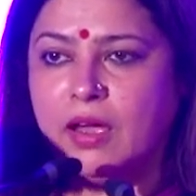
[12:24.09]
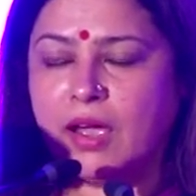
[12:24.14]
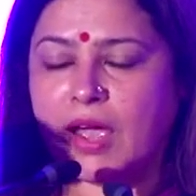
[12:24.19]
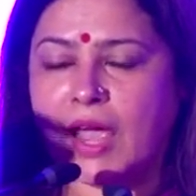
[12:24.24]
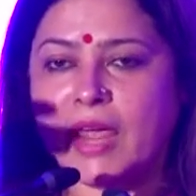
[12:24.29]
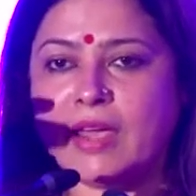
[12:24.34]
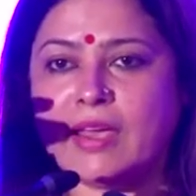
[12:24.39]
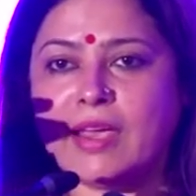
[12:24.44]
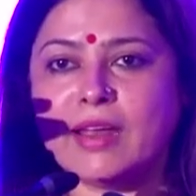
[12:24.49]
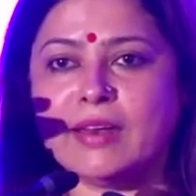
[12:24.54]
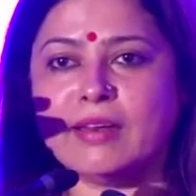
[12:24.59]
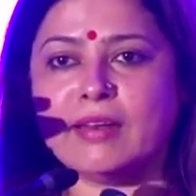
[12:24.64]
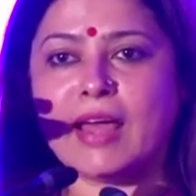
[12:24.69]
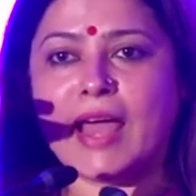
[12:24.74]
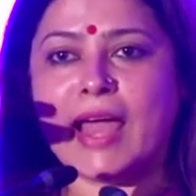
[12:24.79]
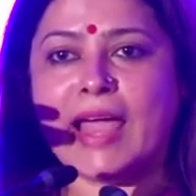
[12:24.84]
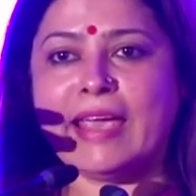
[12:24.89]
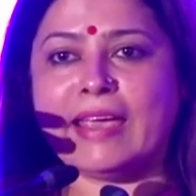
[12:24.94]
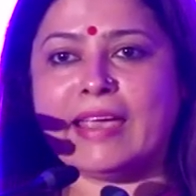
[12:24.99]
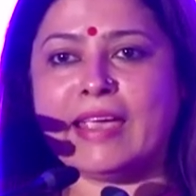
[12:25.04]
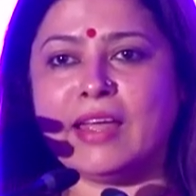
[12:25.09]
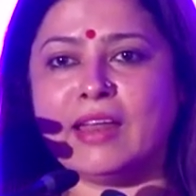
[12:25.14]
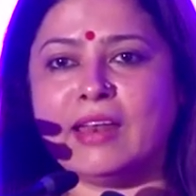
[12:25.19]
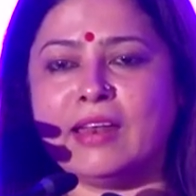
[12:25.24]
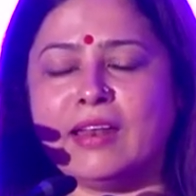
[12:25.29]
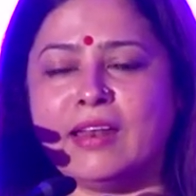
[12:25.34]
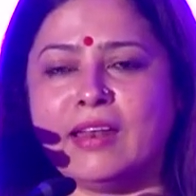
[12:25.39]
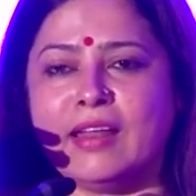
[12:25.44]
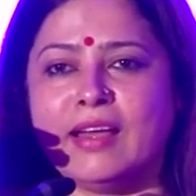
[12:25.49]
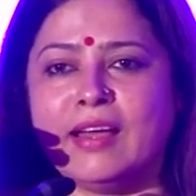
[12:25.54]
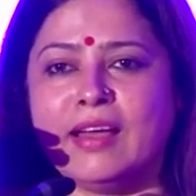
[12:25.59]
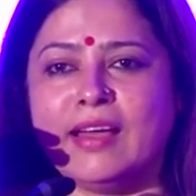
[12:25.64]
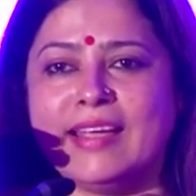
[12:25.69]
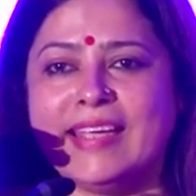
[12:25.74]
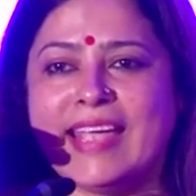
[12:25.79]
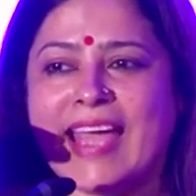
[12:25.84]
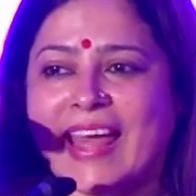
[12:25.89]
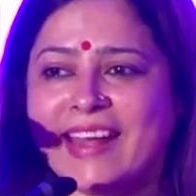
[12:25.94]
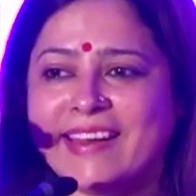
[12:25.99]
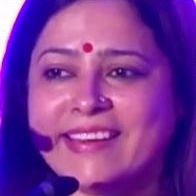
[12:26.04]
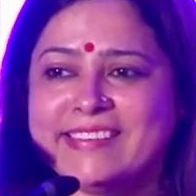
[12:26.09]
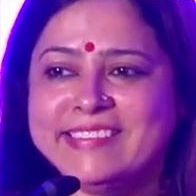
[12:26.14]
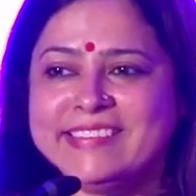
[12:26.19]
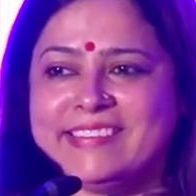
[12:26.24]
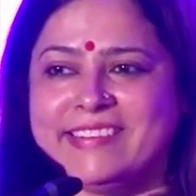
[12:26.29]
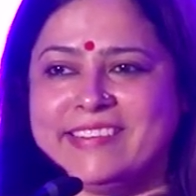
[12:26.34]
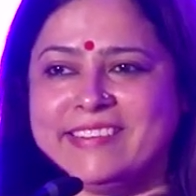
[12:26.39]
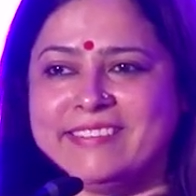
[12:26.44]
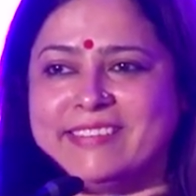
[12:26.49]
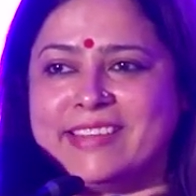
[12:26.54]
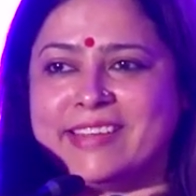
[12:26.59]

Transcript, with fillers: I can, I can guarantee